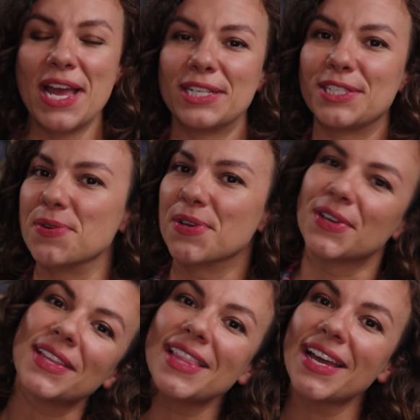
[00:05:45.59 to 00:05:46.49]
So
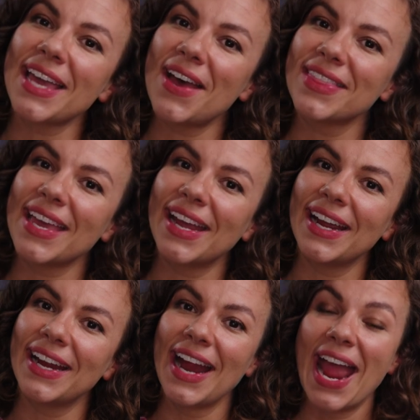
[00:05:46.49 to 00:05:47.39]
good luck out
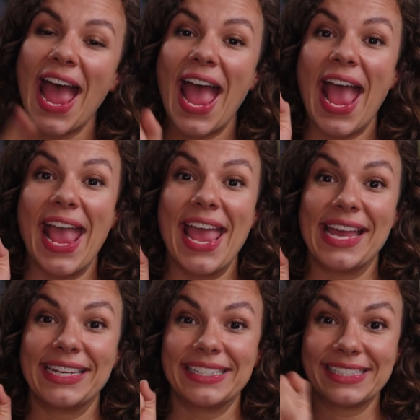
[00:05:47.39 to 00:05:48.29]
there
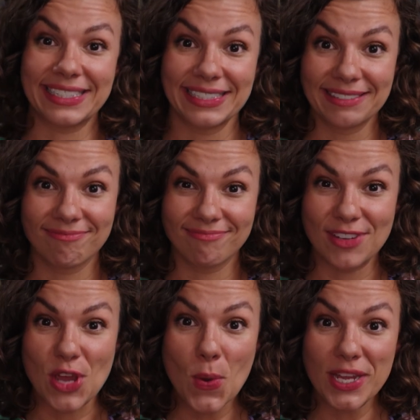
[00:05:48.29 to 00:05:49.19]
and
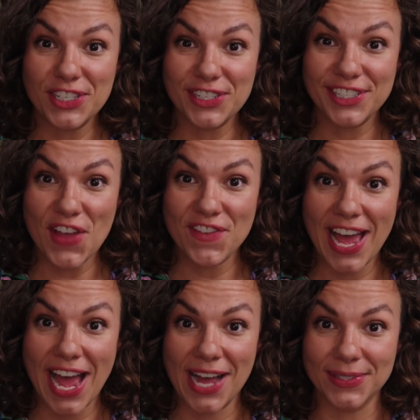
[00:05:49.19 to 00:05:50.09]
go get yourself a
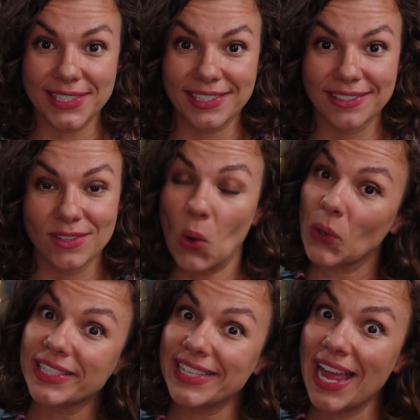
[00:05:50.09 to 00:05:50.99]
house
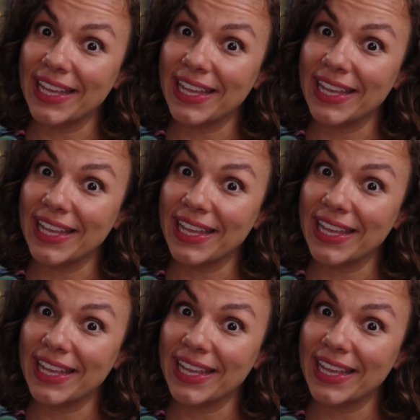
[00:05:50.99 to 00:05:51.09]
or sell